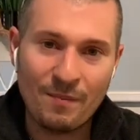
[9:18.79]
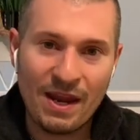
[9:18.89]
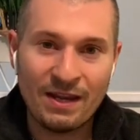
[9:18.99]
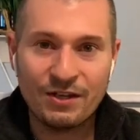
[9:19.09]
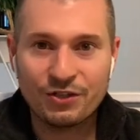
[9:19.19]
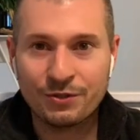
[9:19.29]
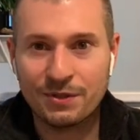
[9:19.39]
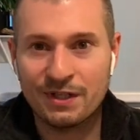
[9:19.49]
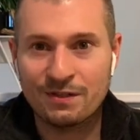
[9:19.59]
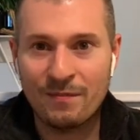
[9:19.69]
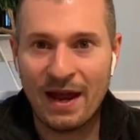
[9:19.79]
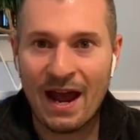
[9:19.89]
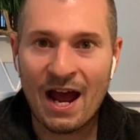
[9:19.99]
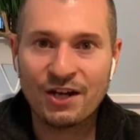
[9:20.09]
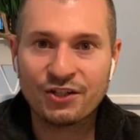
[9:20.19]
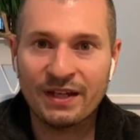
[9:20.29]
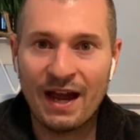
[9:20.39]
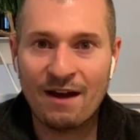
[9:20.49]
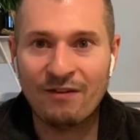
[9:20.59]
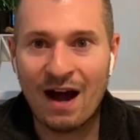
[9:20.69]
industries may actually
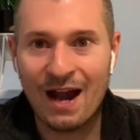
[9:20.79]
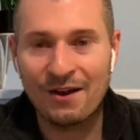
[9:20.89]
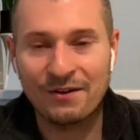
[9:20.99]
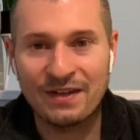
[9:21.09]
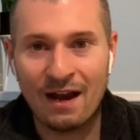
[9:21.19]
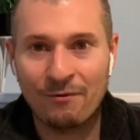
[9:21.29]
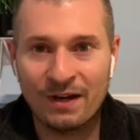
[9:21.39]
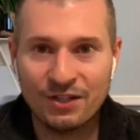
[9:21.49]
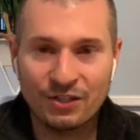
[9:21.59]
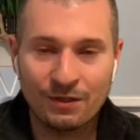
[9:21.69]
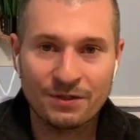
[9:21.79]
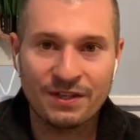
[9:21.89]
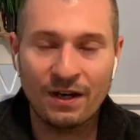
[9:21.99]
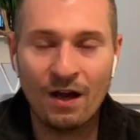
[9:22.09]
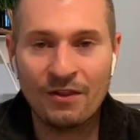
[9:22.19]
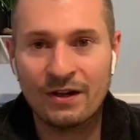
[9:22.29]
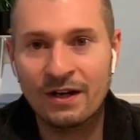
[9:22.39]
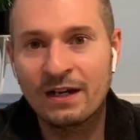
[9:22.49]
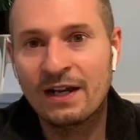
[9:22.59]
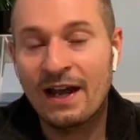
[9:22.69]
have higher debt ratios than others,